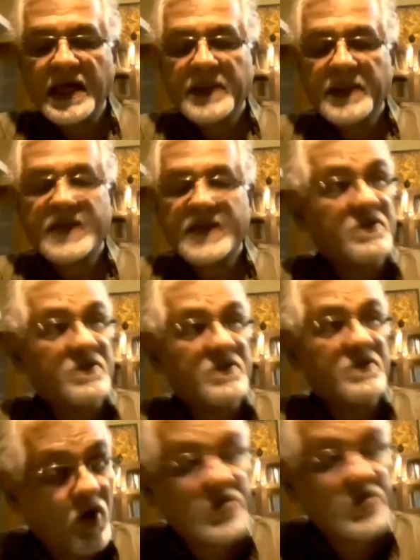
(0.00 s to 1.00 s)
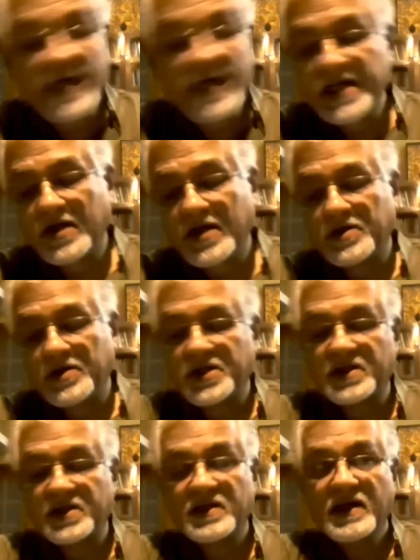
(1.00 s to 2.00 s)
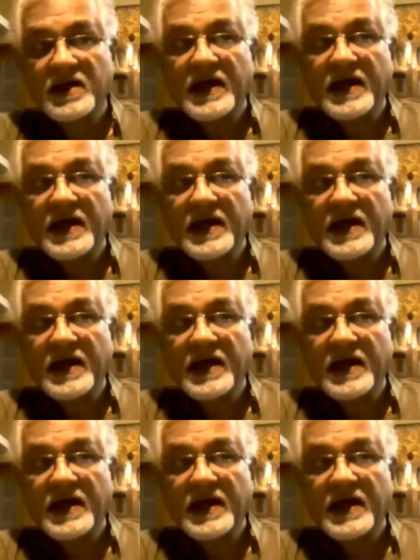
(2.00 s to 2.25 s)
that are more gender conscious,